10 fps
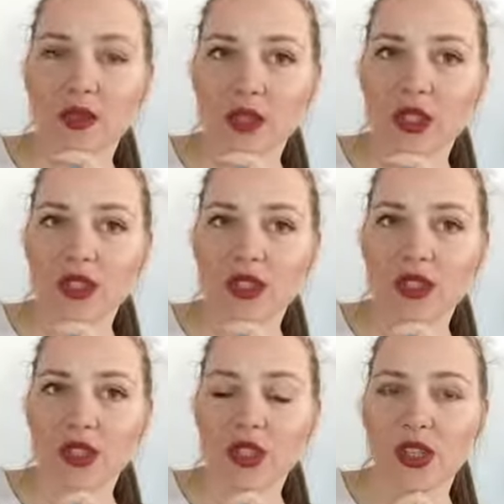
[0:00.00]
much
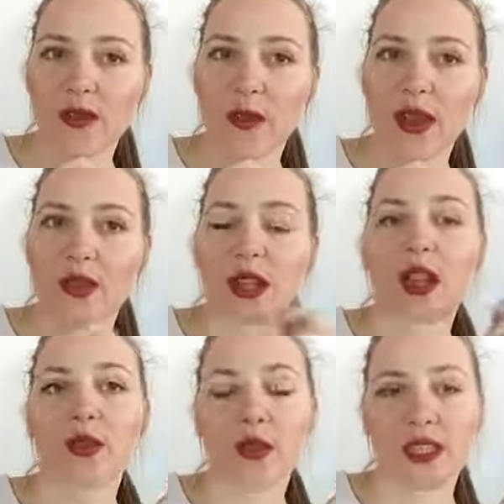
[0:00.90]
instruction about
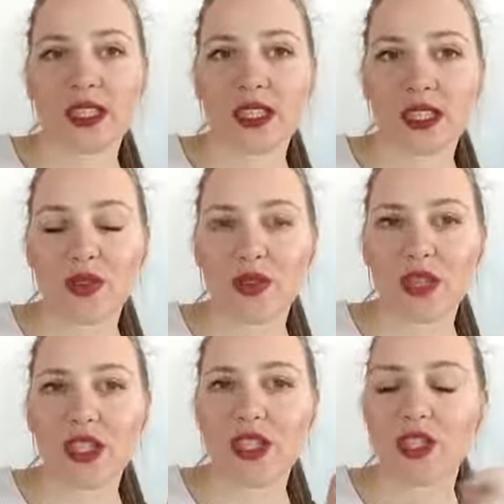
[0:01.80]
how to get ready for
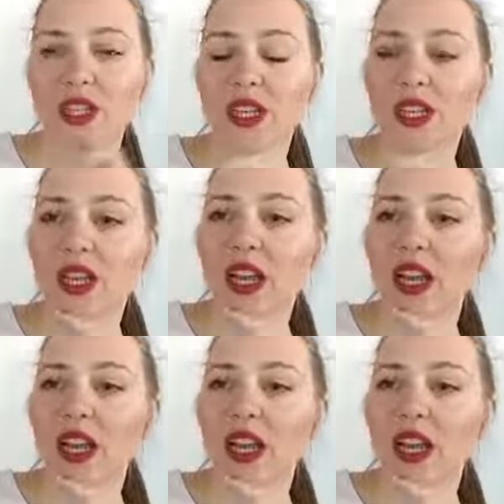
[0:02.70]
surgery.